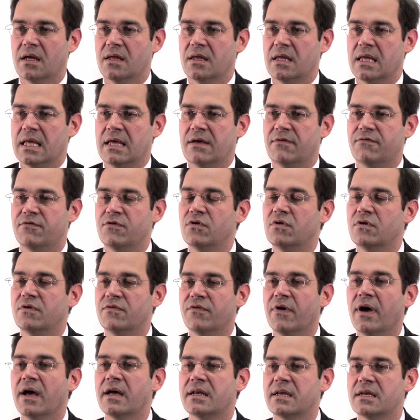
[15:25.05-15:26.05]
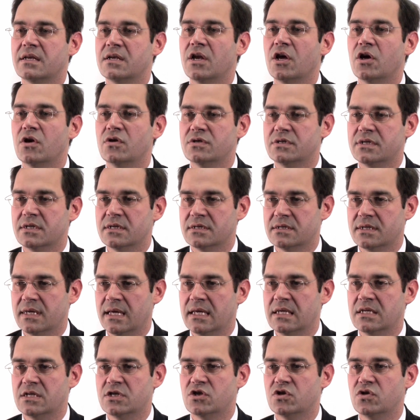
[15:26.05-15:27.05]
if you divided noses
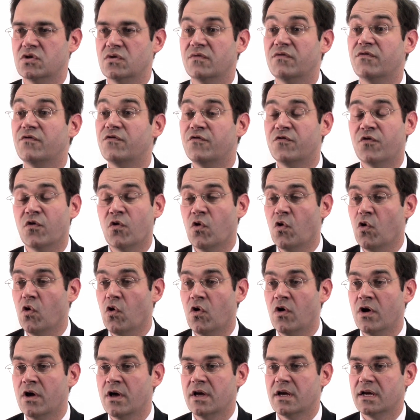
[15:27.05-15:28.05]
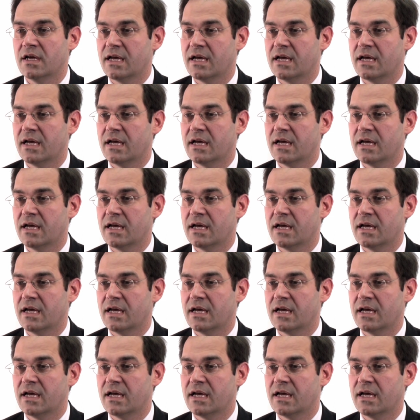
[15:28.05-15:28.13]
into 4